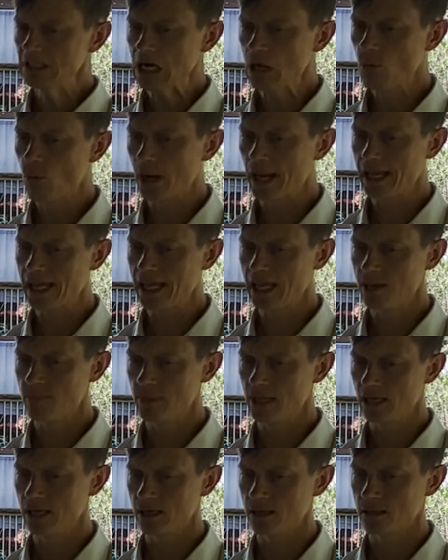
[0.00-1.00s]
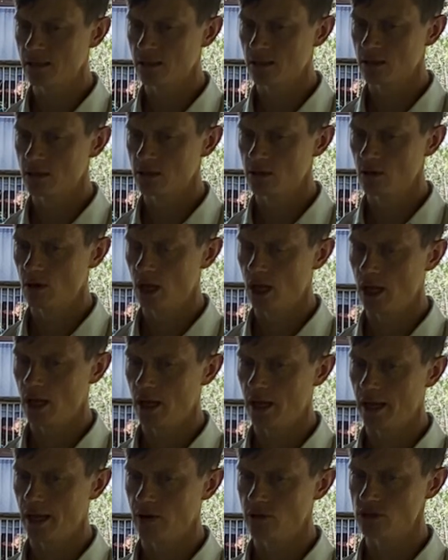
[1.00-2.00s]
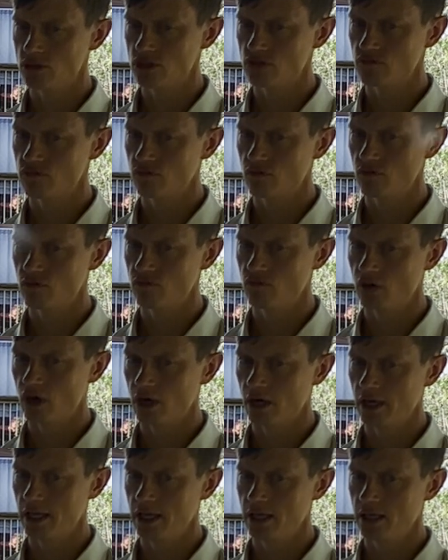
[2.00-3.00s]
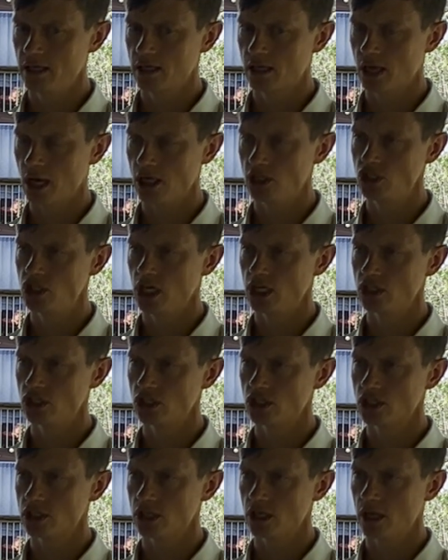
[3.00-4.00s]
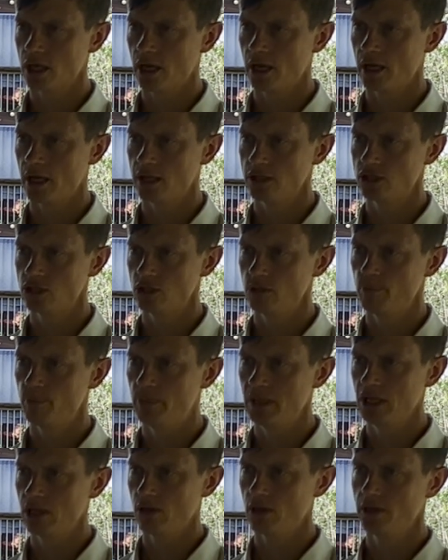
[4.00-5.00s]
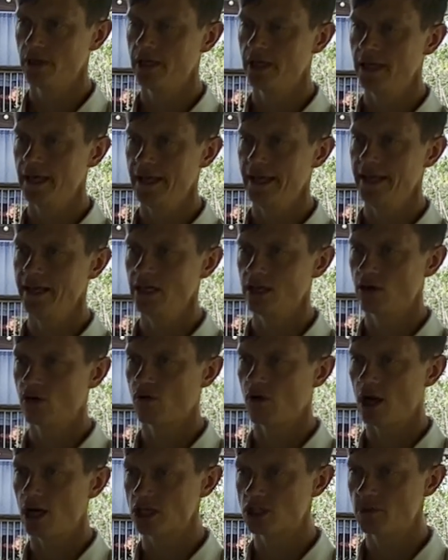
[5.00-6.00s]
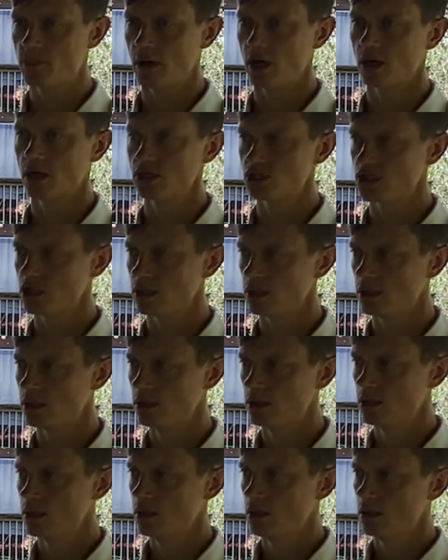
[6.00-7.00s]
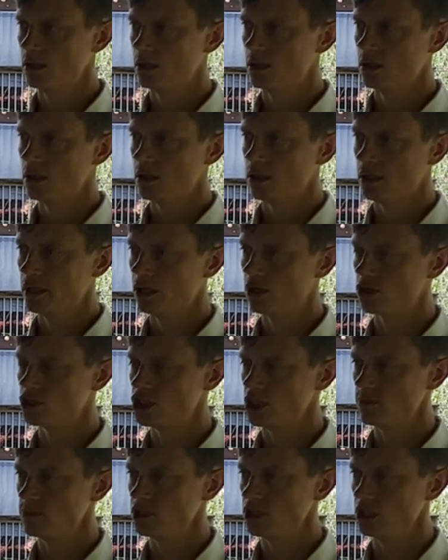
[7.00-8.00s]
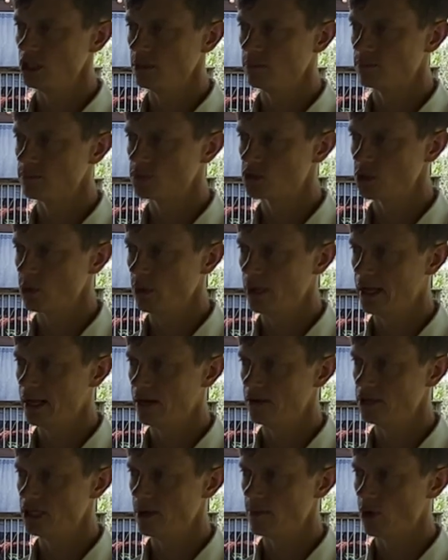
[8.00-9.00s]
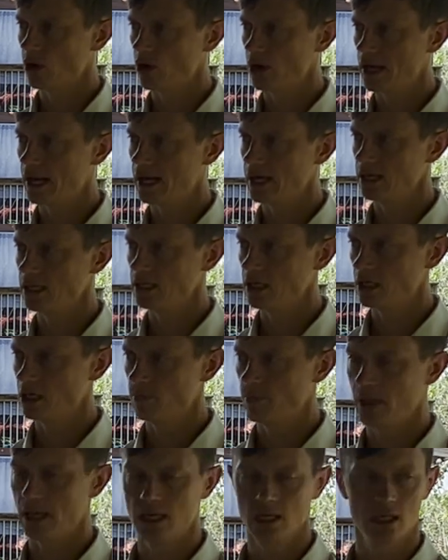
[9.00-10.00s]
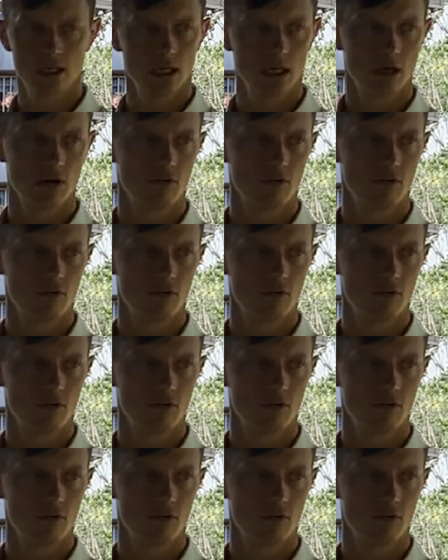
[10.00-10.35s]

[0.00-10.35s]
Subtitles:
When I came in, I was very conscientious to build a cross-partisan leadership team. So we had a Democrat, an independent, and a